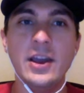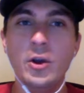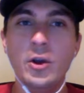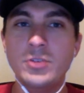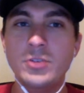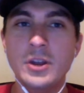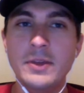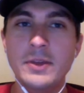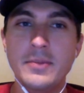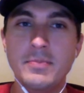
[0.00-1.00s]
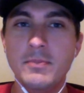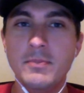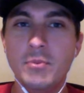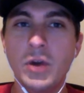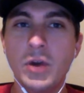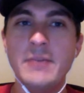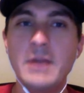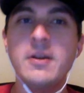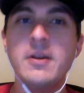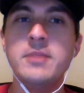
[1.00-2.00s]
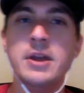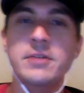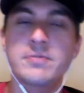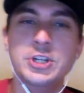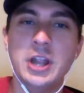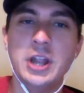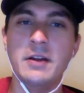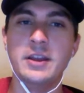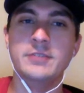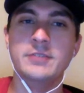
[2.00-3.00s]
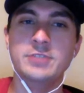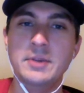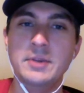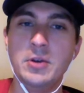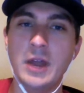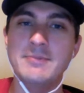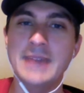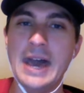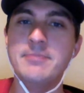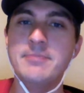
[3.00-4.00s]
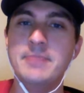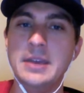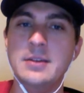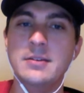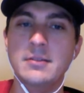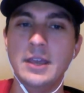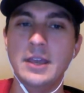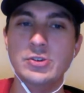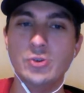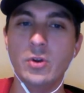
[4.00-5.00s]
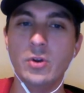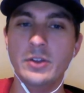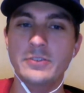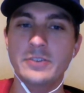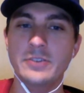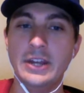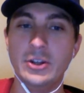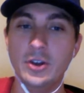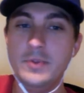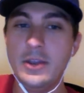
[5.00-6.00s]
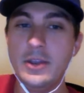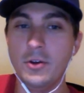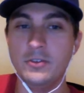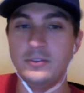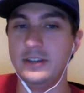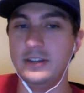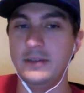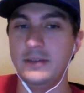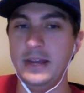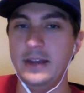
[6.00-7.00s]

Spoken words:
who's going to be the primary beneficiary of Jimmy Graham not being in New Orleans? And it could be Colston. I mean,